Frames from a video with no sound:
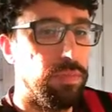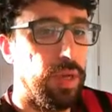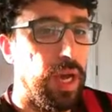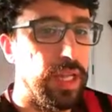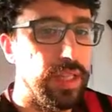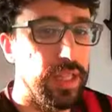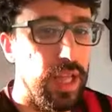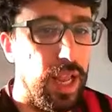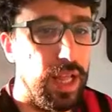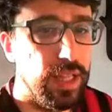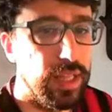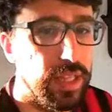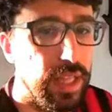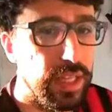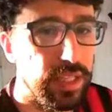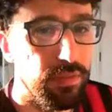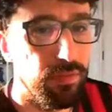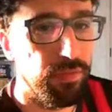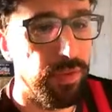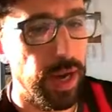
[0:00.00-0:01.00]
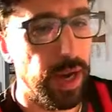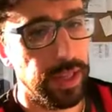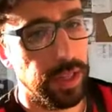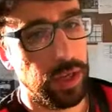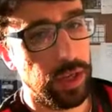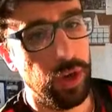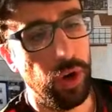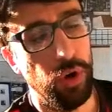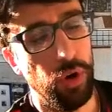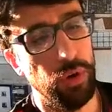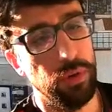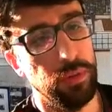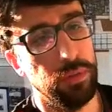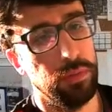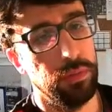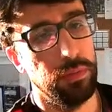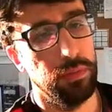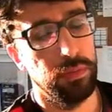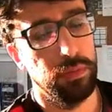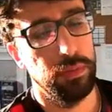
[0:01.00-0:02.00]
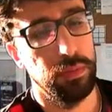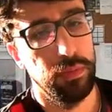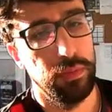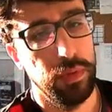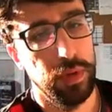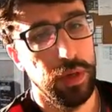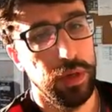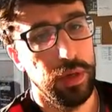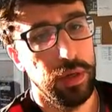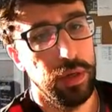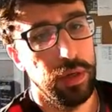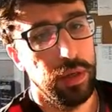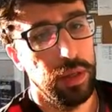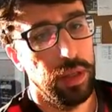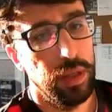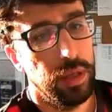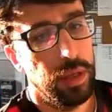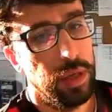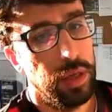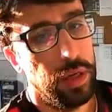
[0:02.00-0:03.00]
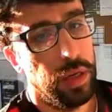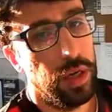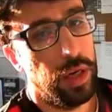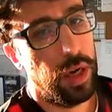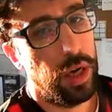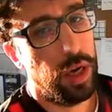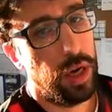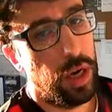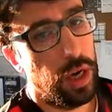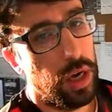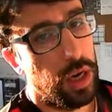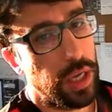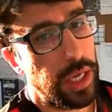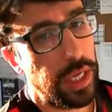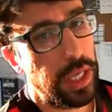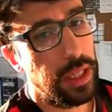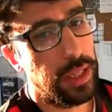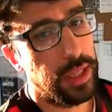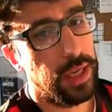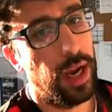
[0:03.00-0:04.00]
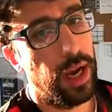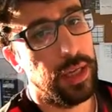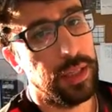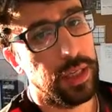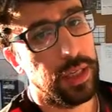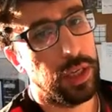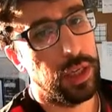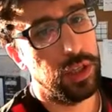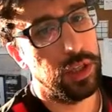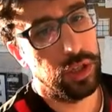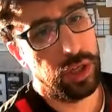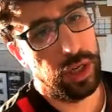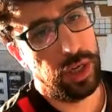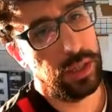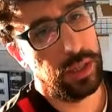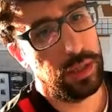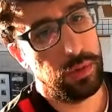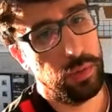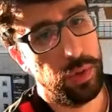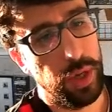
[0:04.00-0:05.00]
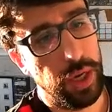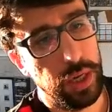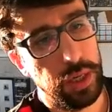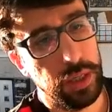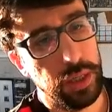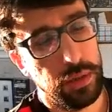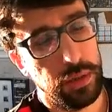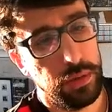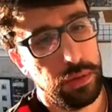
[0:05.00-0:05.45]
Atalanta doesn't find the goal, Inter has a good chance to win it.